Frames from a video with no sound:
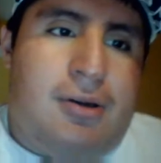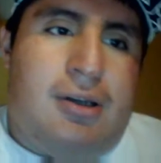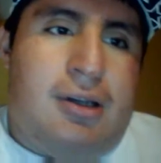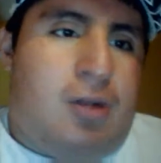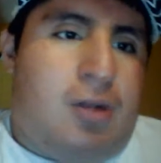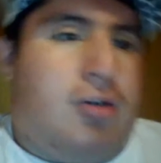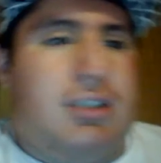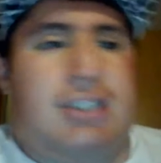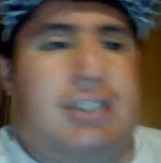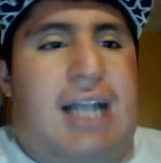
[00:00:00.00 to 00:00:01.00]
Of course, the
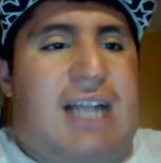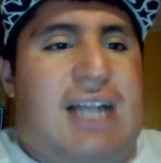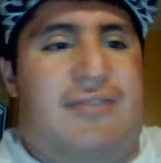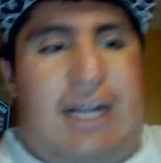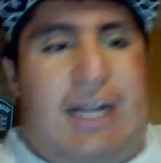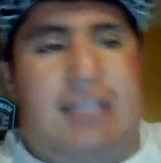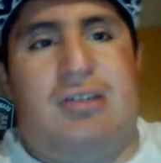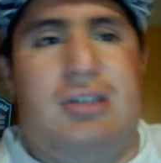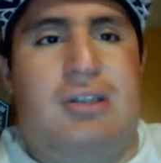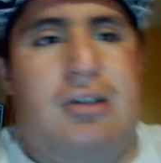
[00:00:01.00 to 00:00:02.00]
Sox fans
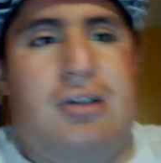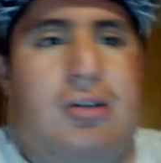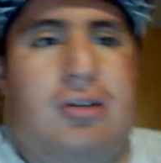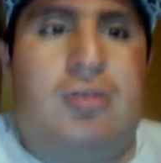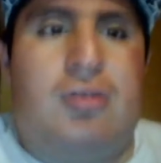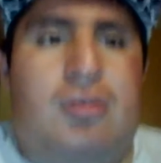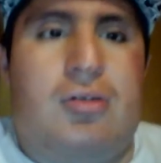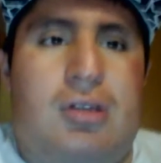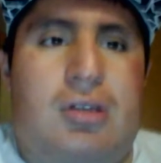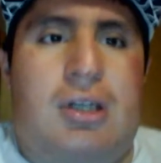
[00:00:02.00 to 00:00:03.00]

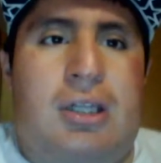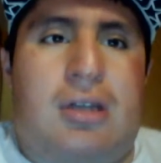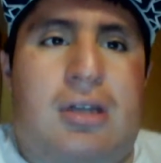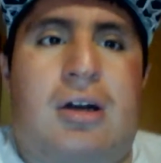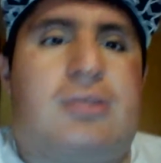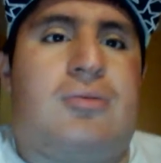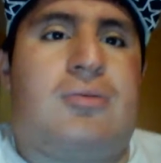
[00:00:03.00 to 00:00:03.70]
and the Cubs